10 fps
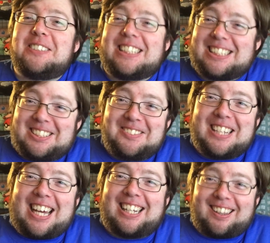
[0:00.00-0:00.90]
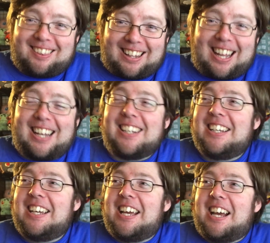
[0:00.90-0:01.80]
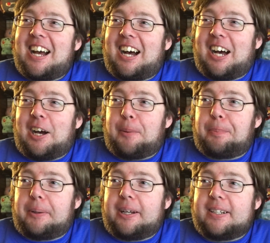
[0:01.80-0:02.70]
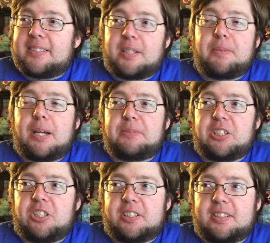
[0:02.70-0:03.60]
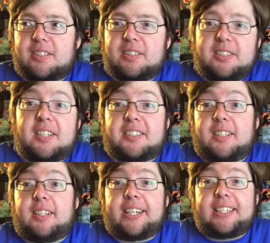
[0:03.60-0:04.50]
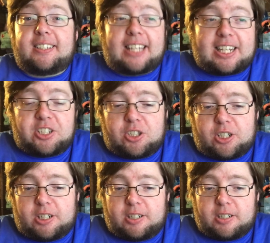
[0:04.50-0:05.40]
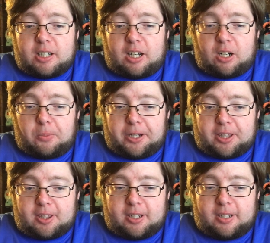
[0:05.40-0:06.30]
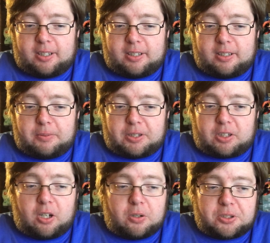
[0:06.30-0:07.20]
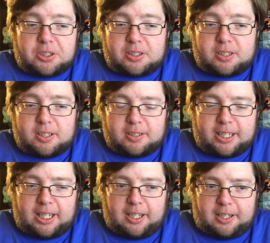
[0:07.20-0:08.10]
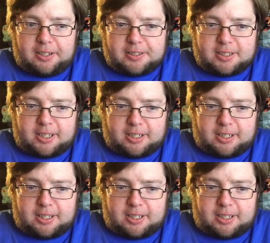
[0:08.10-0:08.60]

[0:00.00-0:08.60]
does do that a lot. But sometimes it just doesn't. Like last year with Ghost and